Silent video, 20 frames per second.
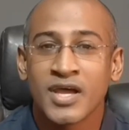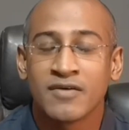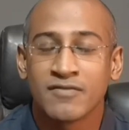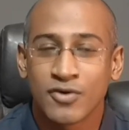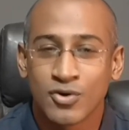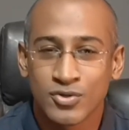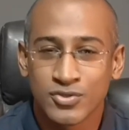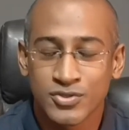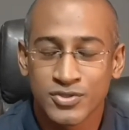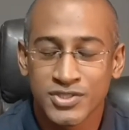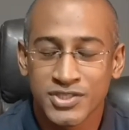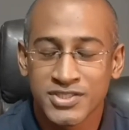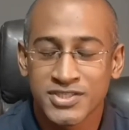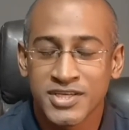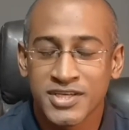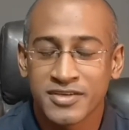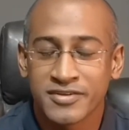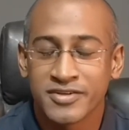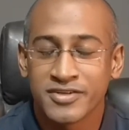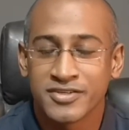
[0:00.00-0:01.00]
I've also just
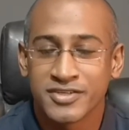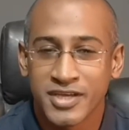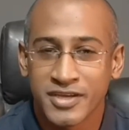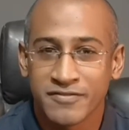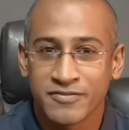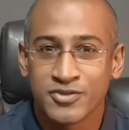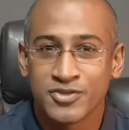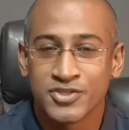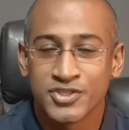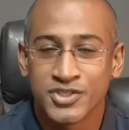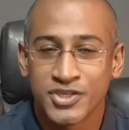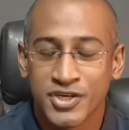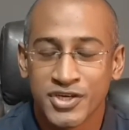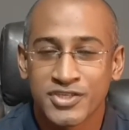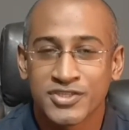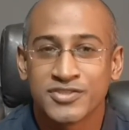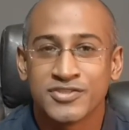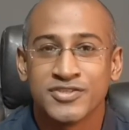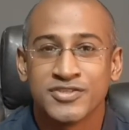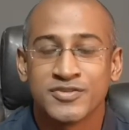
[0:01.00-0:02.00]
taken a drive to
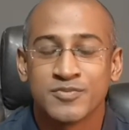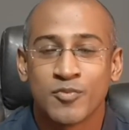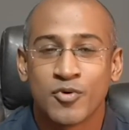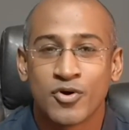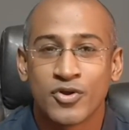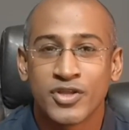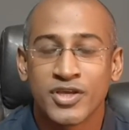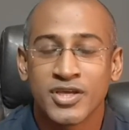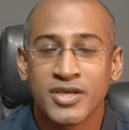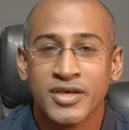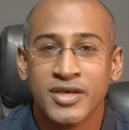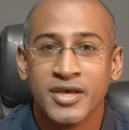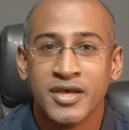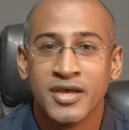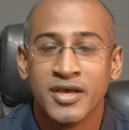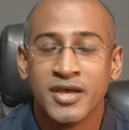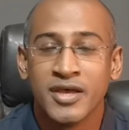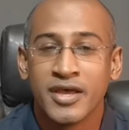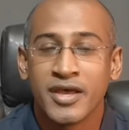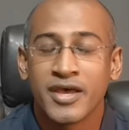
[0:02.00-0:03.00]
church this morning,
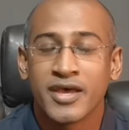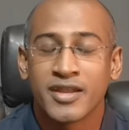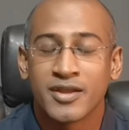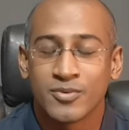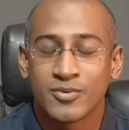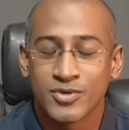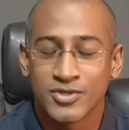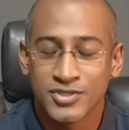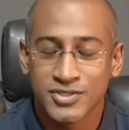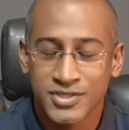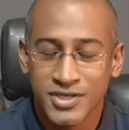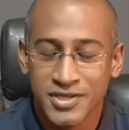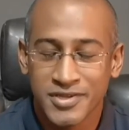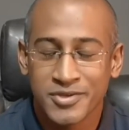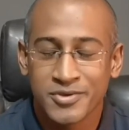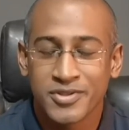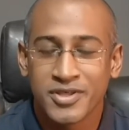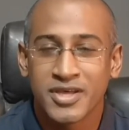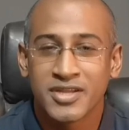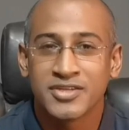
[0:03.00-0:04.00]
and I want to tell
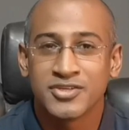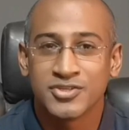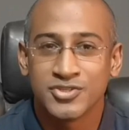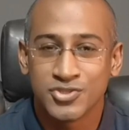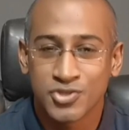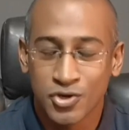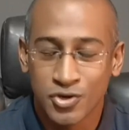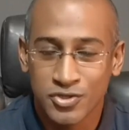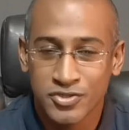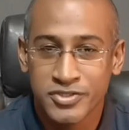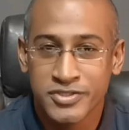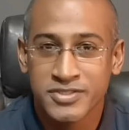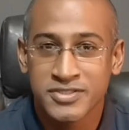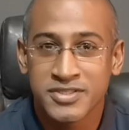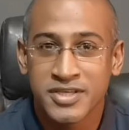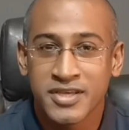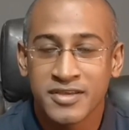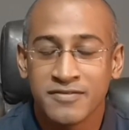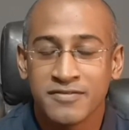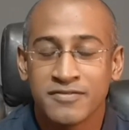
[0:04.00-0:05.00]
you that George
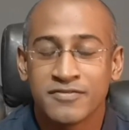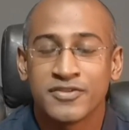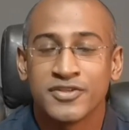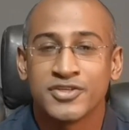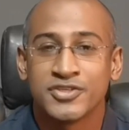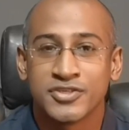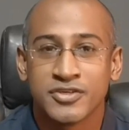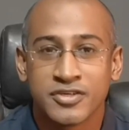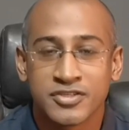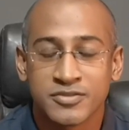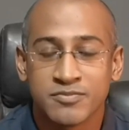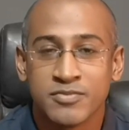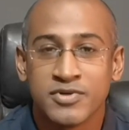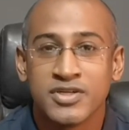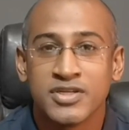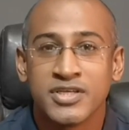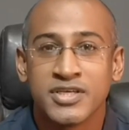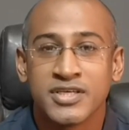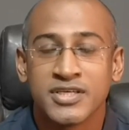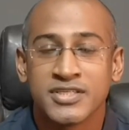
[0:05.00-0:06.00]
is safe, the church
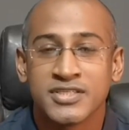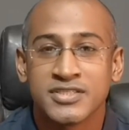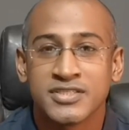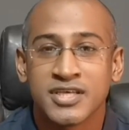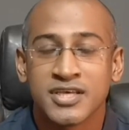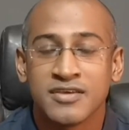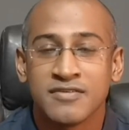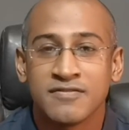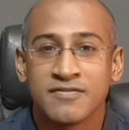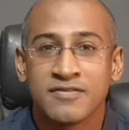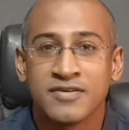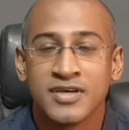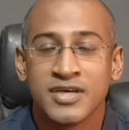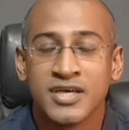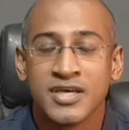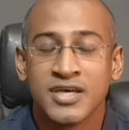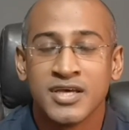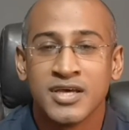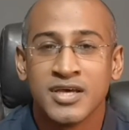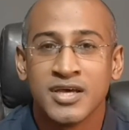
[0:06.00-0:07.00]
building is safe.
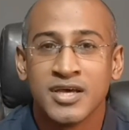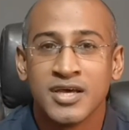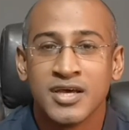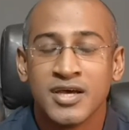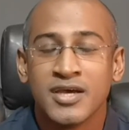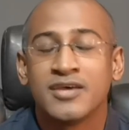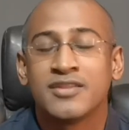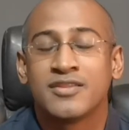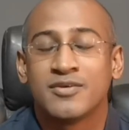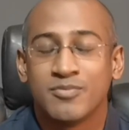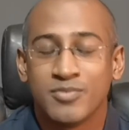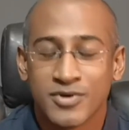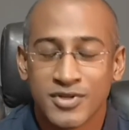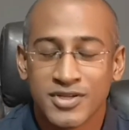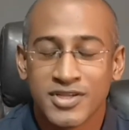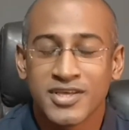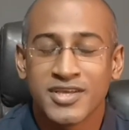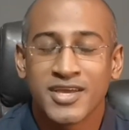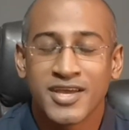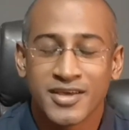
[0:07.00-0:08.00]
The
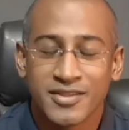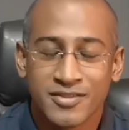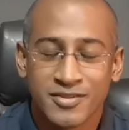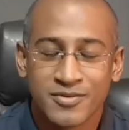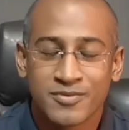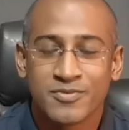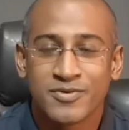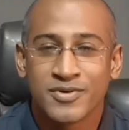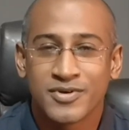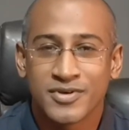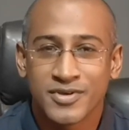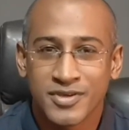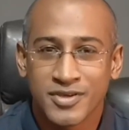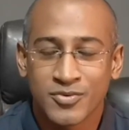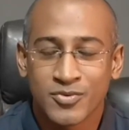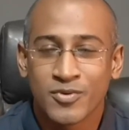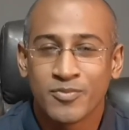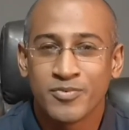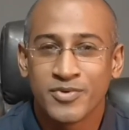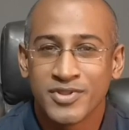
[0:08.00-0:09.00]
building and the
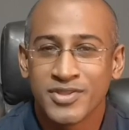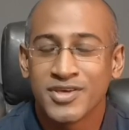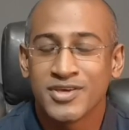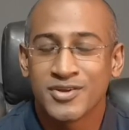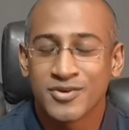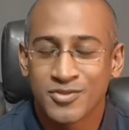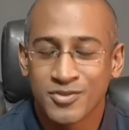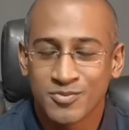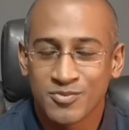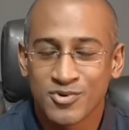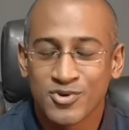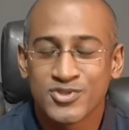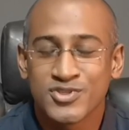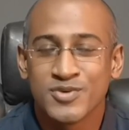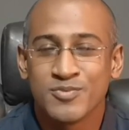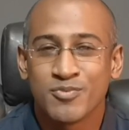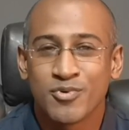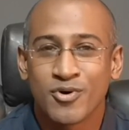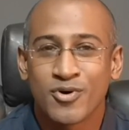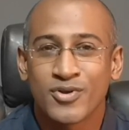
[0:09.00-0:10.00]
equipment, they're not the
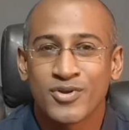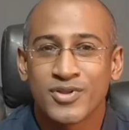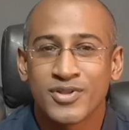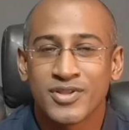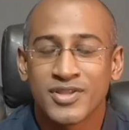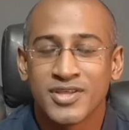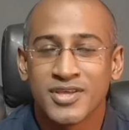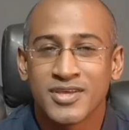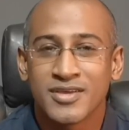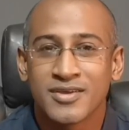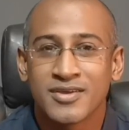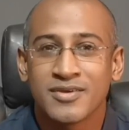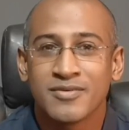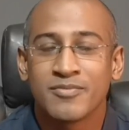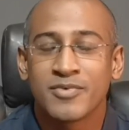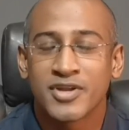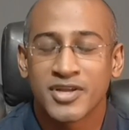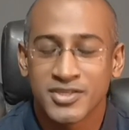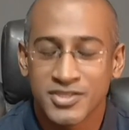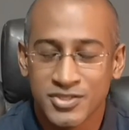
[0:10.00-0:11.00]
most important thing,
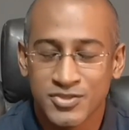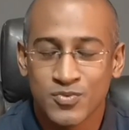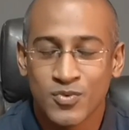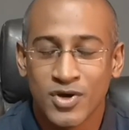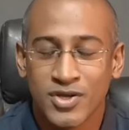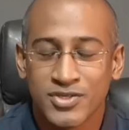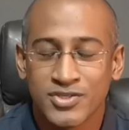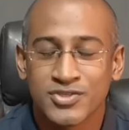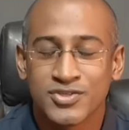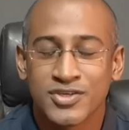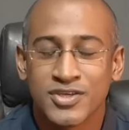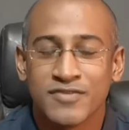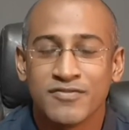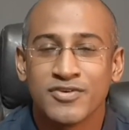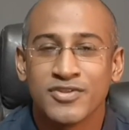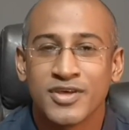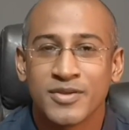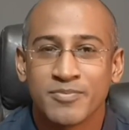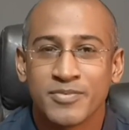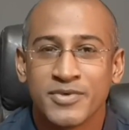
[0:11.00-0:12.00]
but I just wanted to give
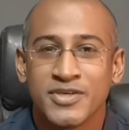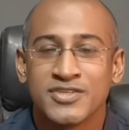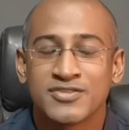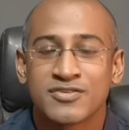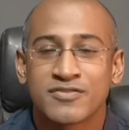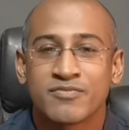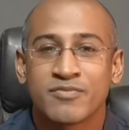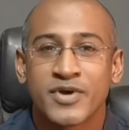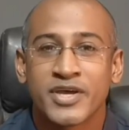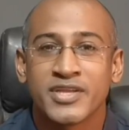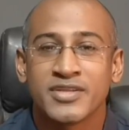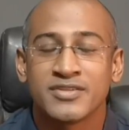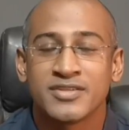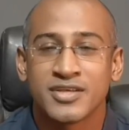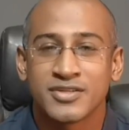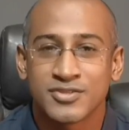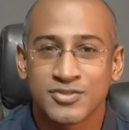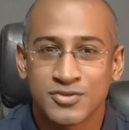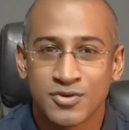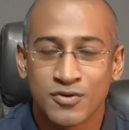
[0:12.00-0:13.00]
you that peace of mind
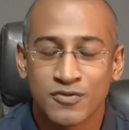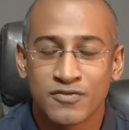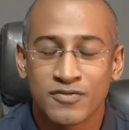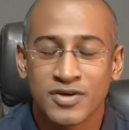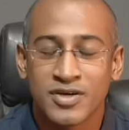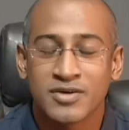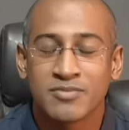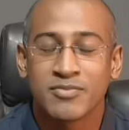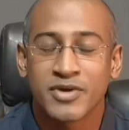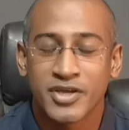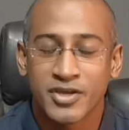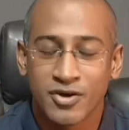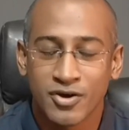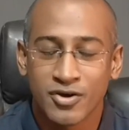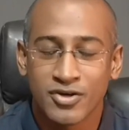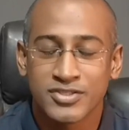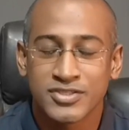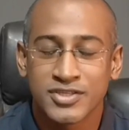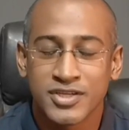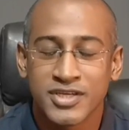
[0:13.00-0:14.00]
that so far, by
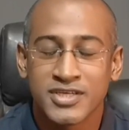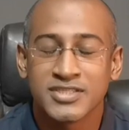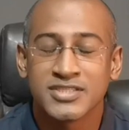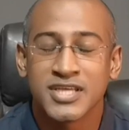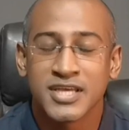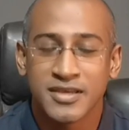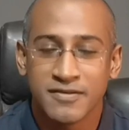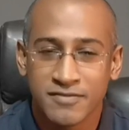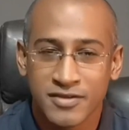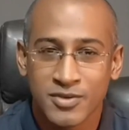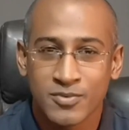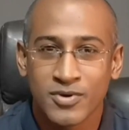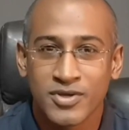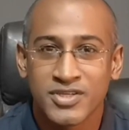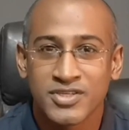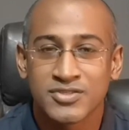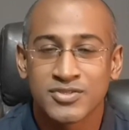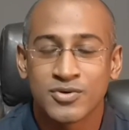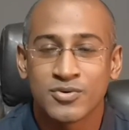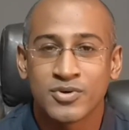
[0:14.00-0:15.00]
God's grace,
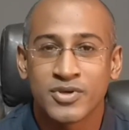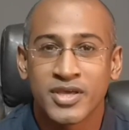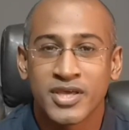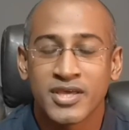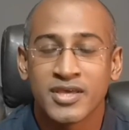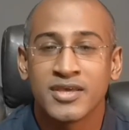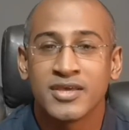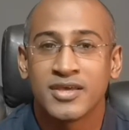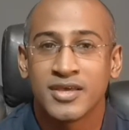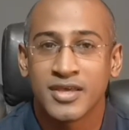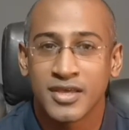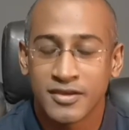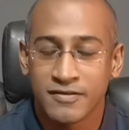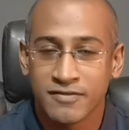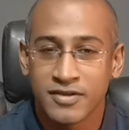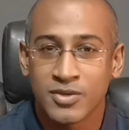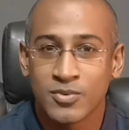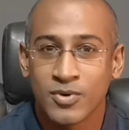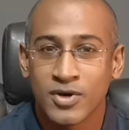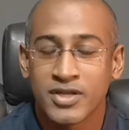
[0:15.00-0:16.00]
everyone is okay,
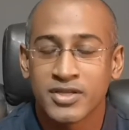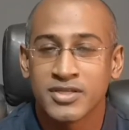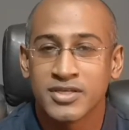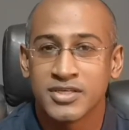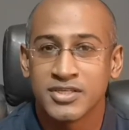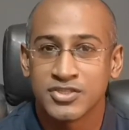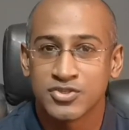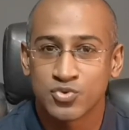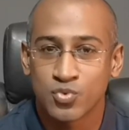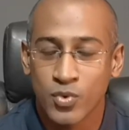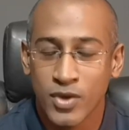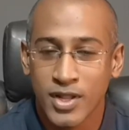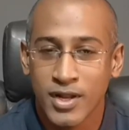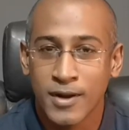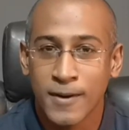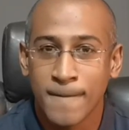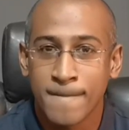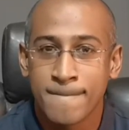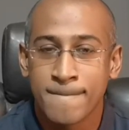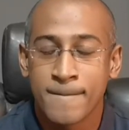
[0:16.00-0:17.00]
everyone is
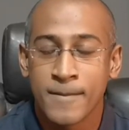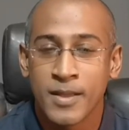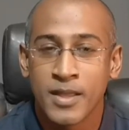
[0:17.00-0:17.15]
well.